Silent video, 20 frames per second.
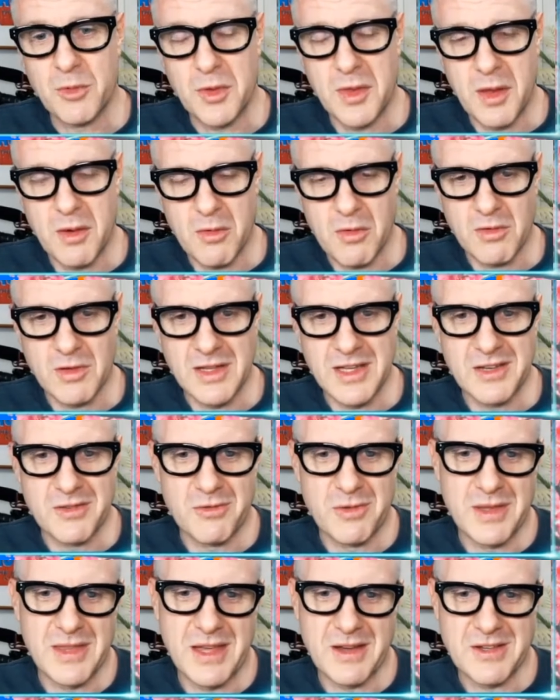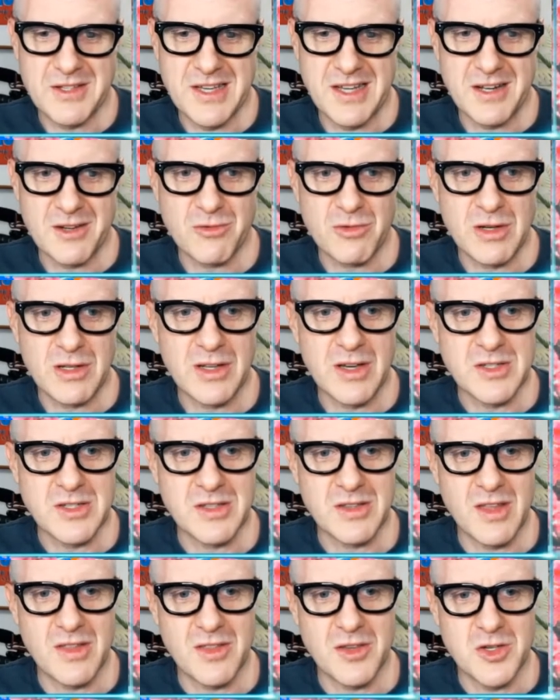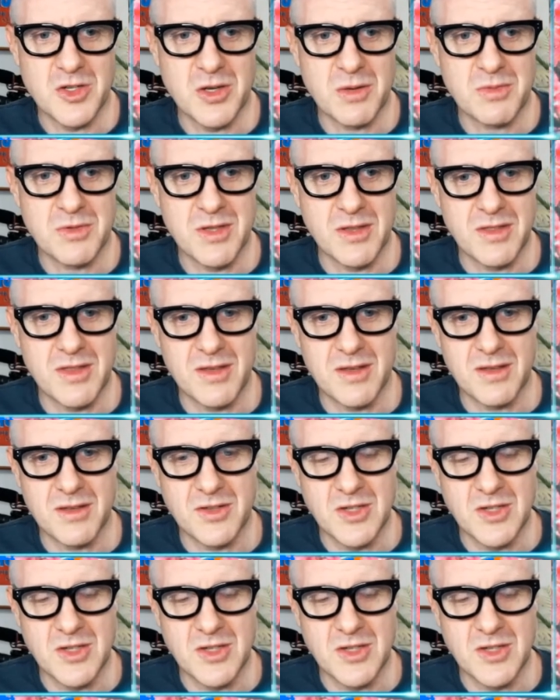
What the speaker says: when they started realizing that the ships that the